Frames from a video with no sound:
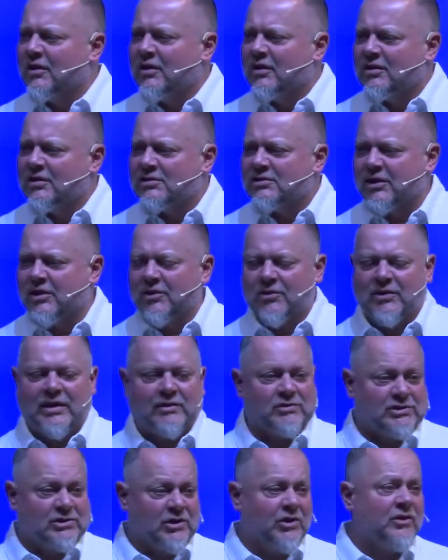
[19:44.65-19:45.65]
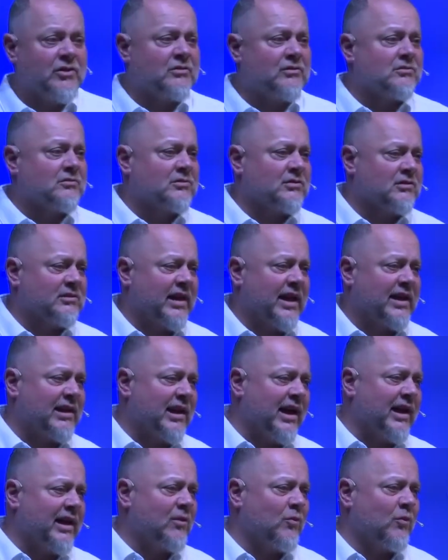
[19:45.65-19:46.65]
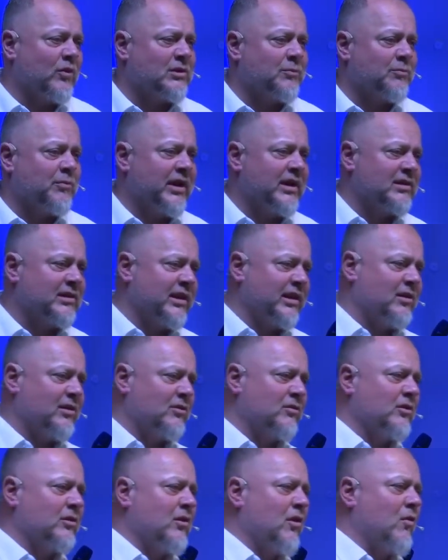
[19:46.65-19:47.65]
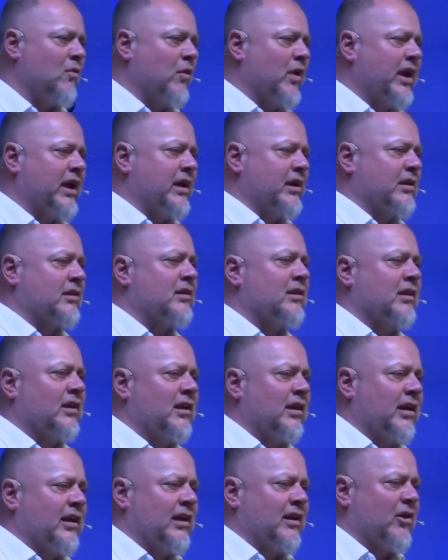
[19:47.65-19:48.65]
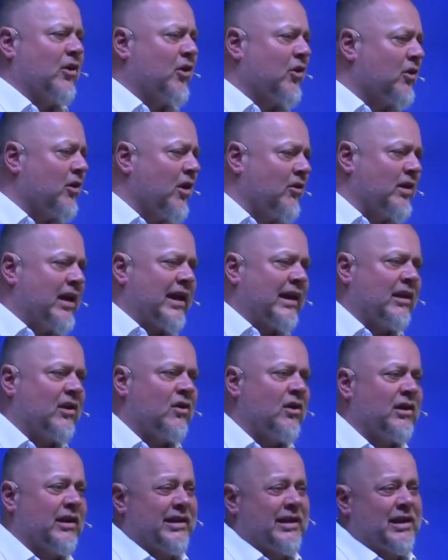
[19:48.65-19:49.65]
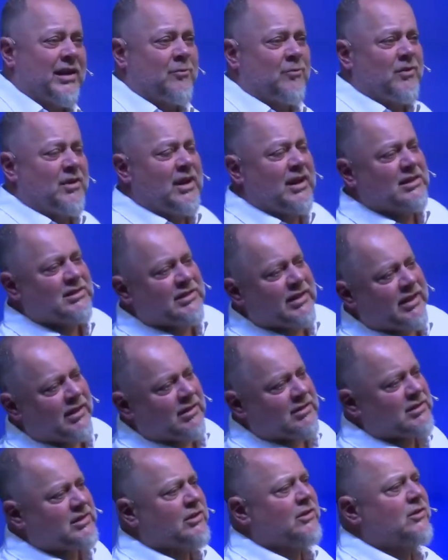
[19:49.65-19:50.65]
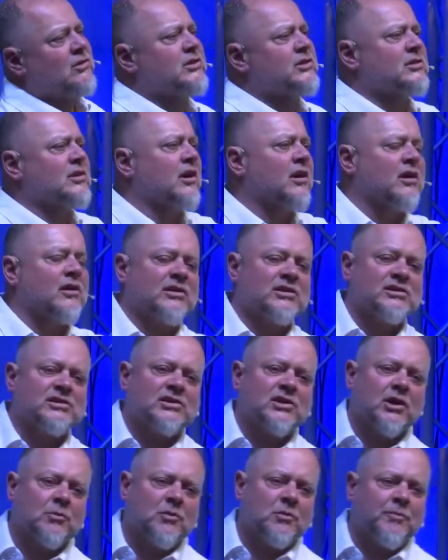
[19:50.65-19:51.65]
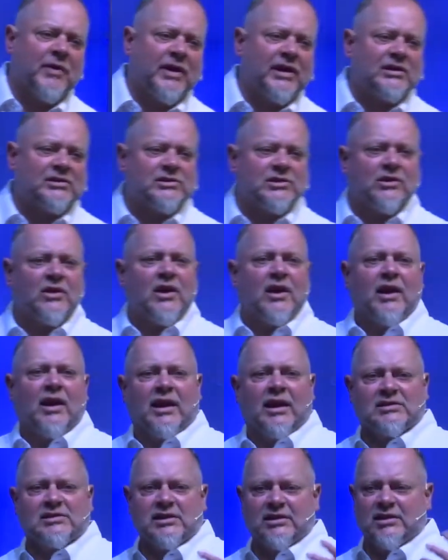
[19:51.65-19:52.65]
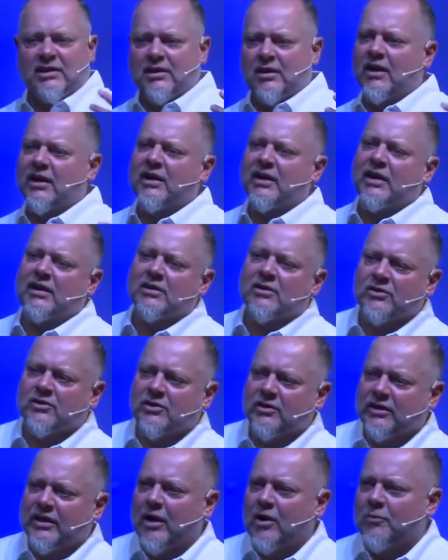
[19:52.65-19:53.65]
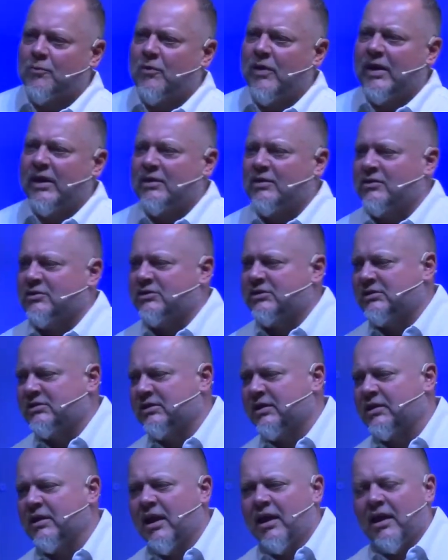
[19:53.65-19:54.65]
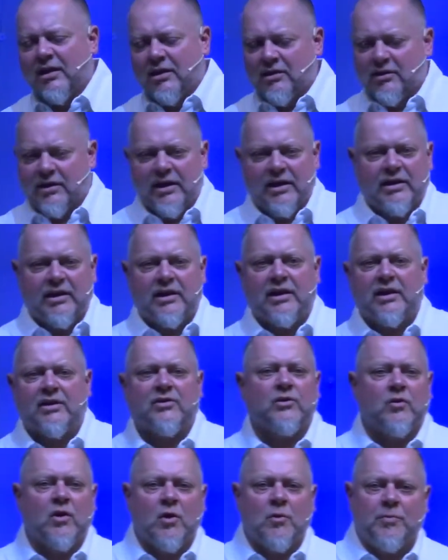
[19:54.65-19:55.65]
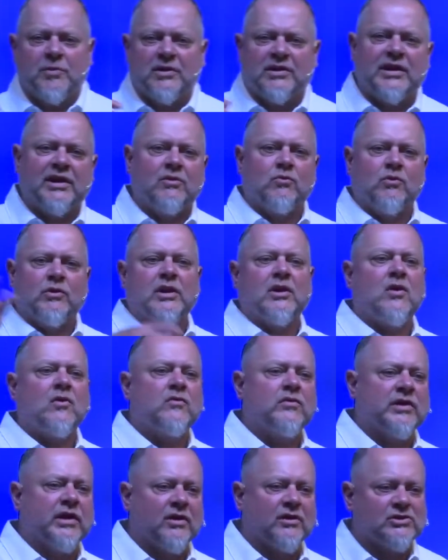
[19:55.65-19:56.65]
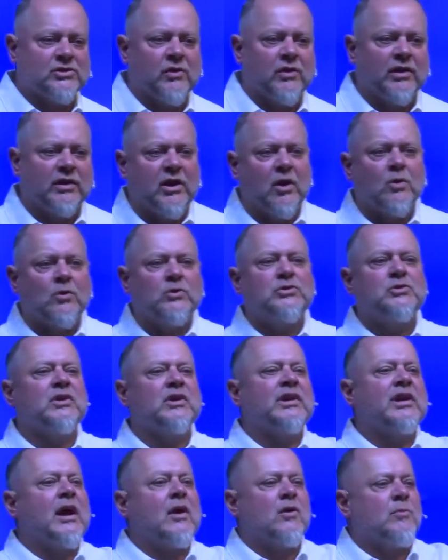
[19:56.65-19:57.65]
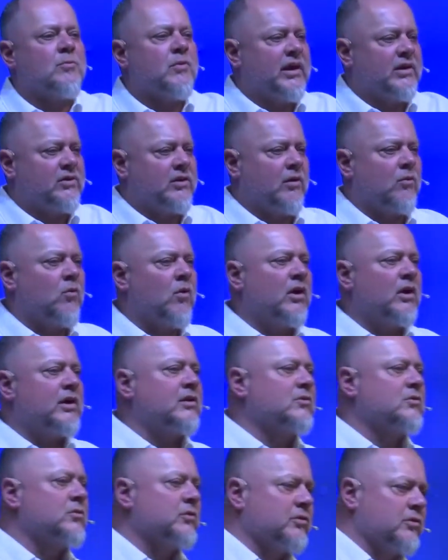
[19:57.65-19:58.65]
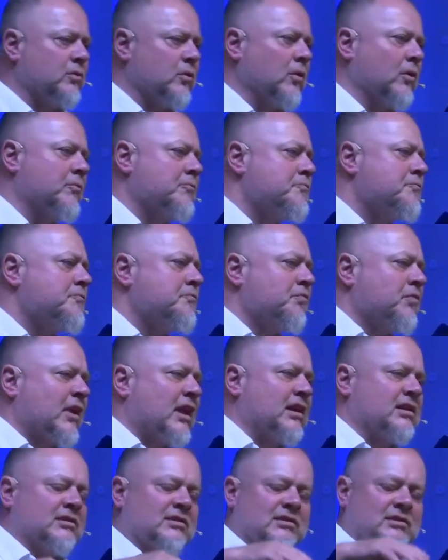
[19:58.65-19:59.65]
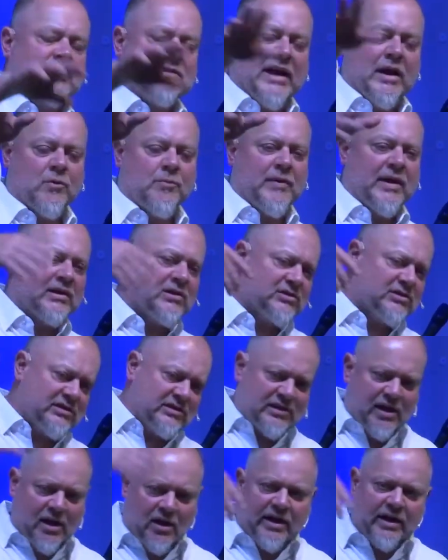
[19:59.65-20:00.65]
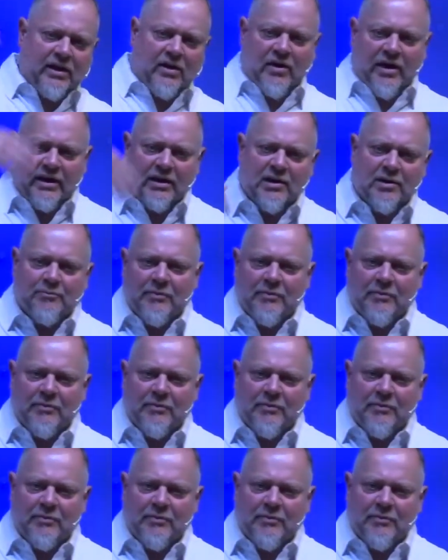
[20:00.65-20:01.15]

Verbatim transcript: so I was hurting. That night I went to bed thinking it would go away. And I hurt all night long. I got him the next day, and it's still just, oh, this terrible pain. So I said, yeah, I got to go to the chiropractor. And she said, yeah, yeah, they're open today. Get over there. And so I go to the chiropractor. I walk in through the door, and the chiropractor says, all right, all right, come